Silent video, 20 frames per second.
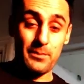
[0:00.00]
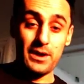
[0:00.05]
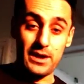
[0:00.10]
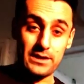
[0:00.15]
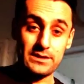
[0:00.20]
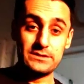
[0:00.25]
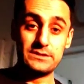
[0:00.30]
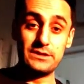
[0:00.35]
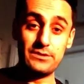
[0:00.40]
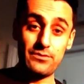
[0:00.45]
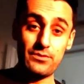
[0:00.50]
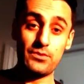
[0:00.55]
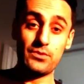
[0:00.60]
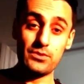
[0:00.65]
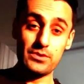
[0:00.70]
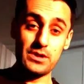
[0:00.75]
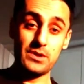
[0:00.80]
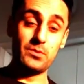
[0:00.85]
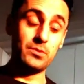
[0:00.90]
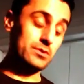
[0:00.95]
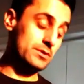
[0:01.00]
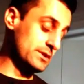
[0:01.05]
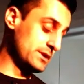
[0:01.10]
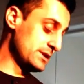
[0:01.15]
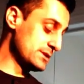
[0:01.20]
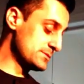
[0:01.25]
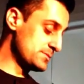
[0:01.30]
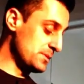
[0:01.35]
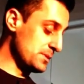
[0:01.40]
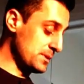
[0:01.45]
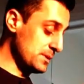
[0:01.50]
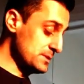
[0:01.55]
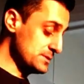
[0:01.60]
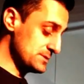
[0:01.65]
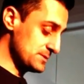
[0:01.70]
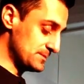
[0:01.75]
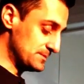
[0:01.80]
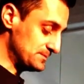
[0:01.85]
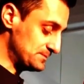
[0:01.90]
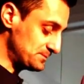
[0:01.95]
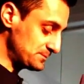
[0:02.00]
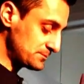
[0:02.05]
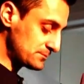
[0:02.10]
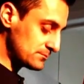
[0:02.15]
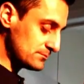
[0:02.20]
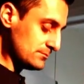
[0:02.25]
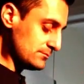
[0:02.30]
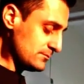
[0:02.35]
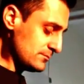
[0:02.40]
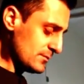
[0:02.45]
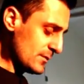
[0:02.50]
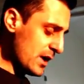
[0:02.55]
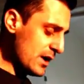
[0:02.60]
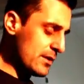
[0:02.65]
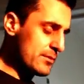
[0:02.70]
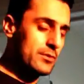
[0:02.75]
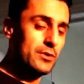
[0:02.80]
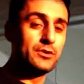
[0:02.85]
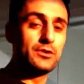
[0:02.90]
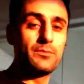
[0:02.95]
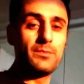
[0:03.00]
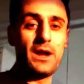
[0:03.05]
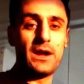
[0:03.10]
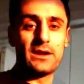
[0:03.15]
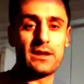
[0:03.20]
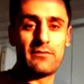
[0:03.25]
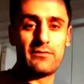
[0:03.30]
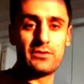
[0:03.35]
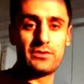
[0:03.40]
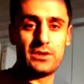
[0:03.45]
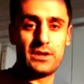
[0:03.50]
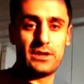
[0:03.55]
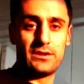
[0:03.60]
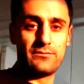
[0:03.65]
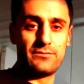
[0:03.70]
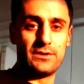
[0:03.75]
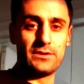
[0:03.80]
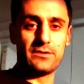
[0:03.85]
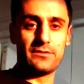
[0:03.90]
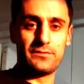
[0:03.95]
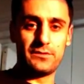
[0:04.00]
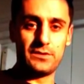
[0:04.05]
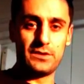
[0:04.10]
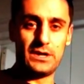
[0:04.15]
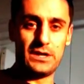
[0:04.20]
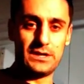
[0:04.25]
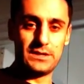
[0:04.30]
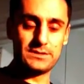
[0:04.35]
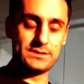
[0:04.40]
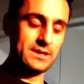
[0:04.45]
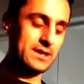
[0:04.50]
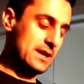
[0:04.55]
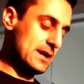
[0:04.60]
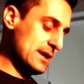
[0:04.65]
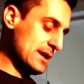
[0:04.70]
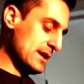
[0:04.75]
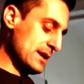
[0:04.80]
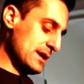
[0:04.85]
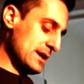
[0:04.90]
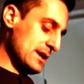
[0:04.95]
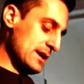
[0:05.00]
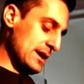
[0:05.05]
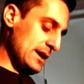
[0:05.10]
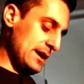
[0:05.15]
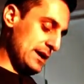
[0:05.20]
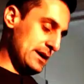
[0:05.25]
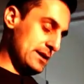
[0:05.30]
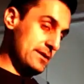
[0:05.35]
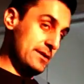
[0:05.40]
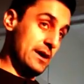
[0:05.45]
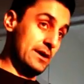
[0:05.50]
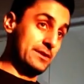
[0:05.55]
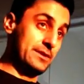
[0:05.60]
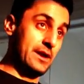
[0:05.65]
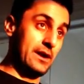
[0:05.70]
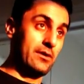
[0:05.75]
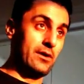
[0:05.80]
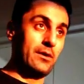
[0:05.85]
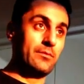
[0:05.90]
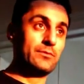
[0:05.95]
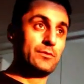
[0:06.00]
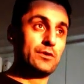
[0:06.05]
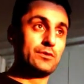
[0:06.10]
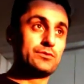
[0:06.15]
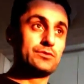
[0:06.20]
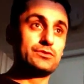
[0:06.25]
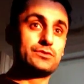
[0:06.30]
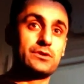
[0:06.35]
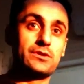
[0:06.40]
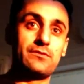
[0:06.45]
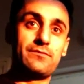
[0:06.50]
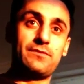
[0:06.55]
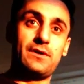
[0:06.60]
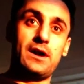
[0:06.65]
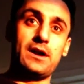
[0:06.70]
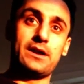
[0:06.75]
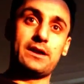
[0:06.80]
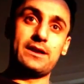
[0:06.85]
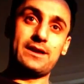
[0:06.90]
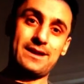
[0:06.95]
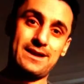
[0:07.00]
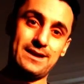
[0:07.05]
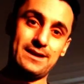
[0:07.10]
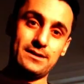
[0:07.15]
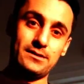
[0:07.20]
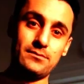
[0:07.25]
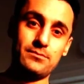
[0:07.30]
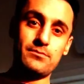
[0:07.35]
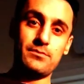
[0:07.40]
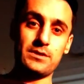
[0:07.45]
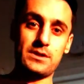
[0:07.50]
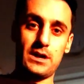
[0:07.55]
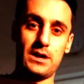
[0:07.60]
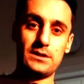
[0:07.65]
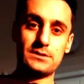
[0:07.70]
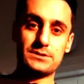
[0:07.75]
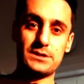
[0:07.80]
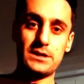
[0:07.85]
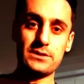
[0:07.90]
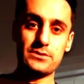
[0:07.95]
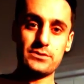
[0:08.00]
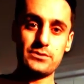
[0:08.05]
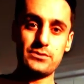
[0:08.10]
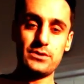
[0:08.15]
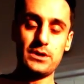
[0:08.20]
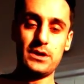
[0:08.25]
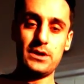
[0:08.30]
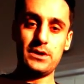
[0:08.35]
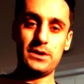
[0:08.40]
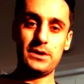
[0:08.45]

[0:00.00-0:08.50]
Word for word: am I actually recording all this? Because I'm going to pack everything in front of you guys. Uh, now I'm not too sure if I can, but I'll try to